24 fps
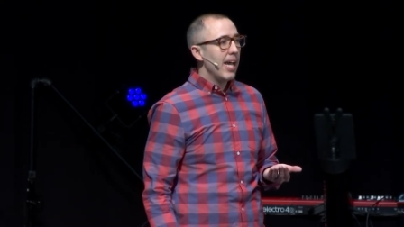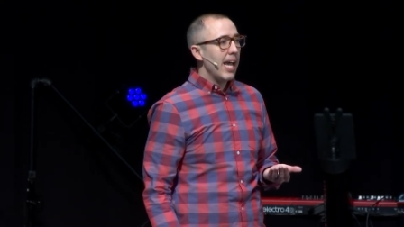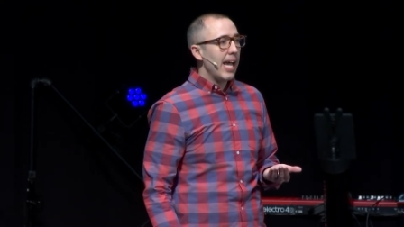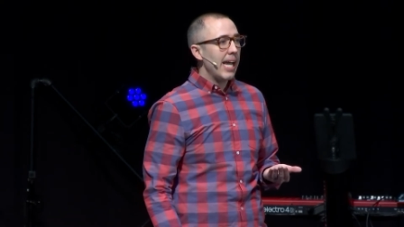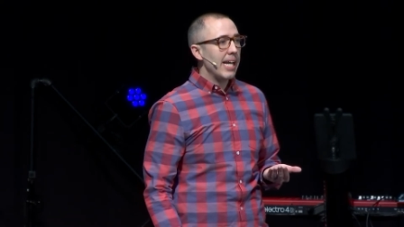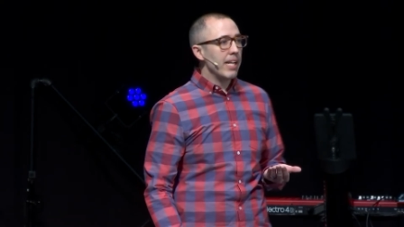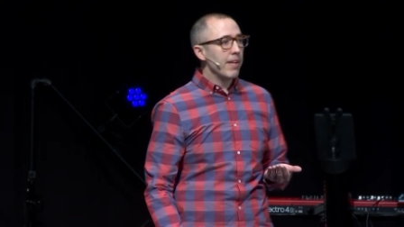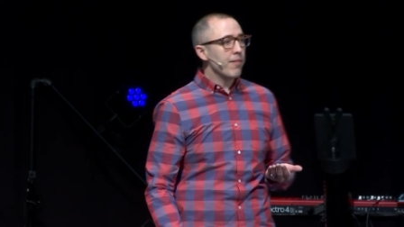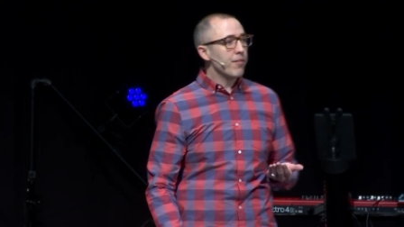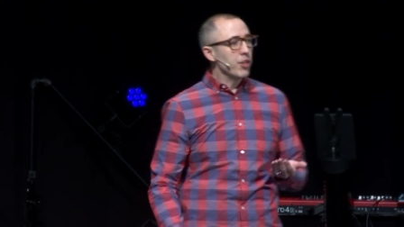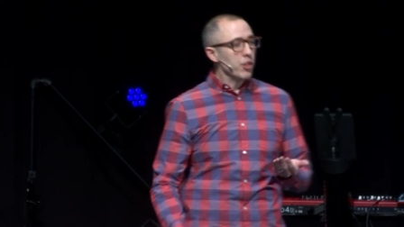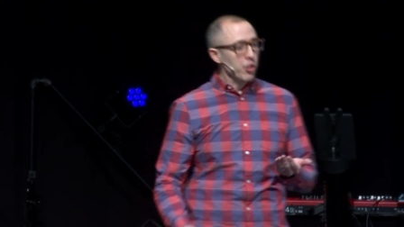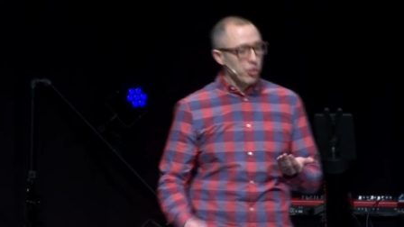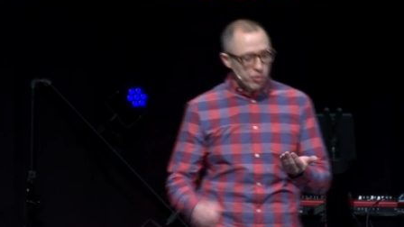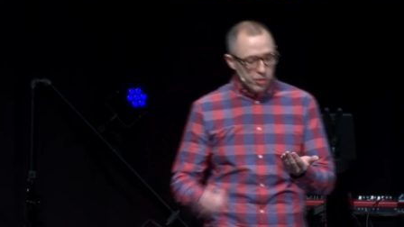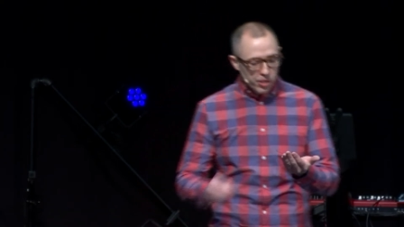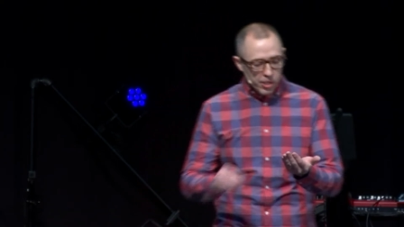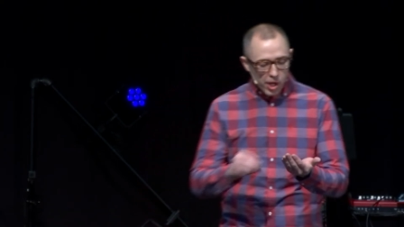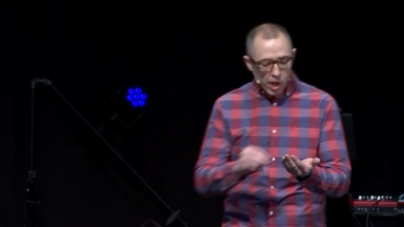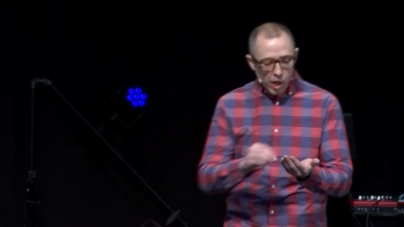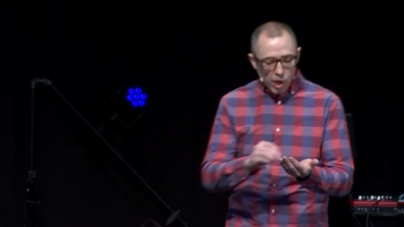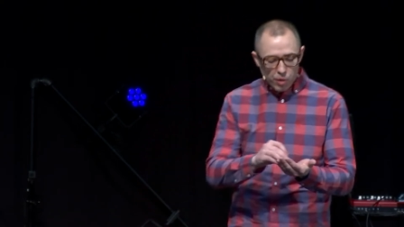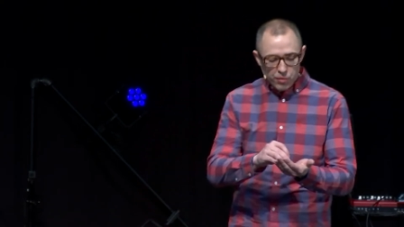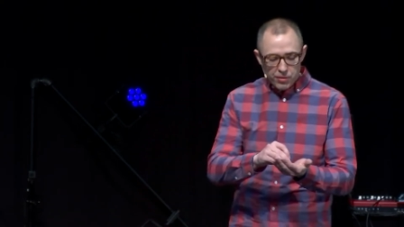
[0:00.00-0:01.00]
And if you
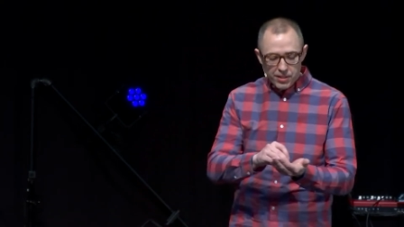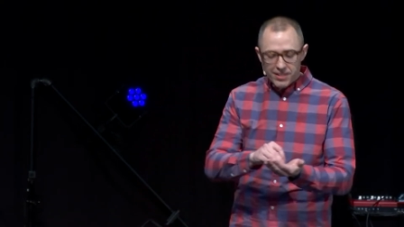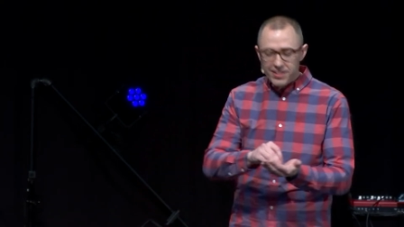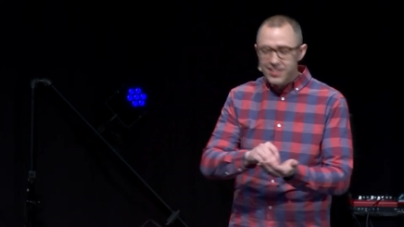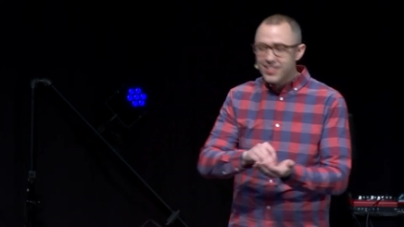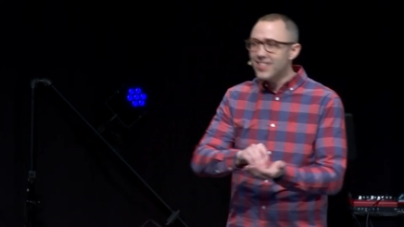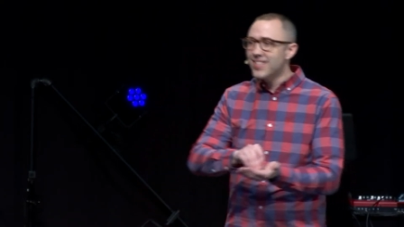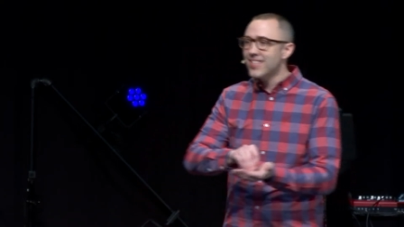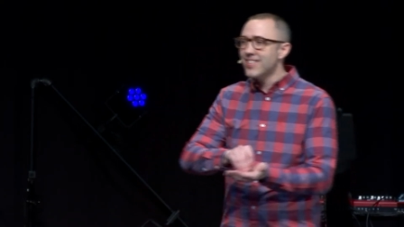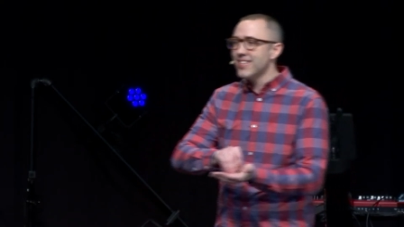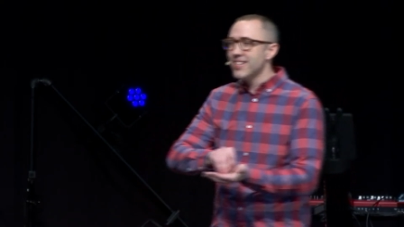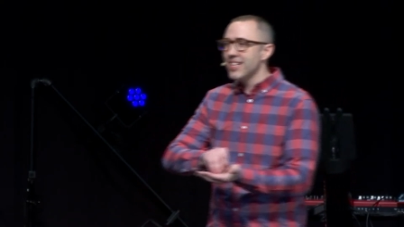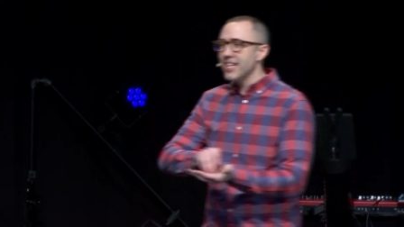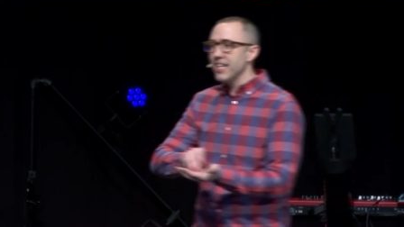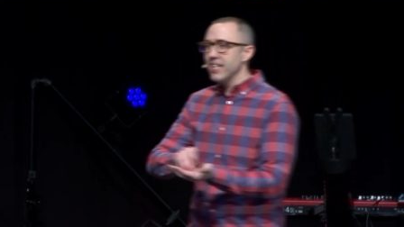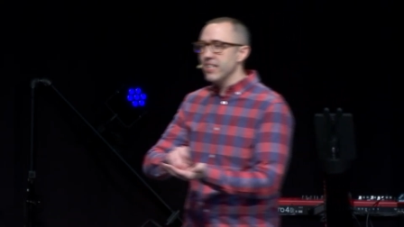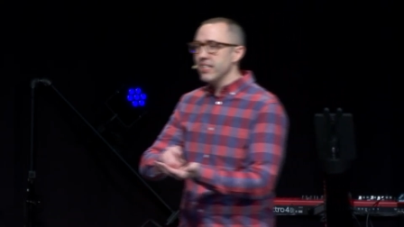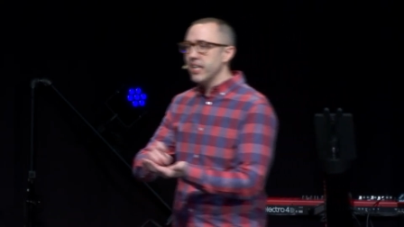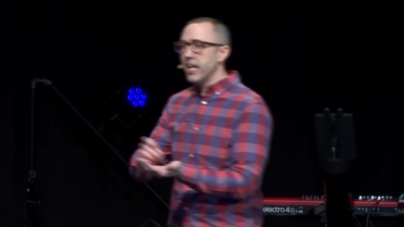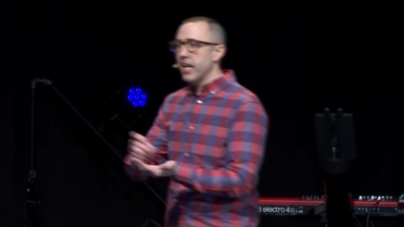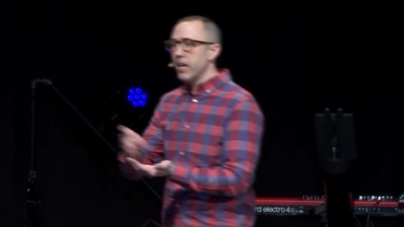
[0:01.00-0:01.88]
know that this seed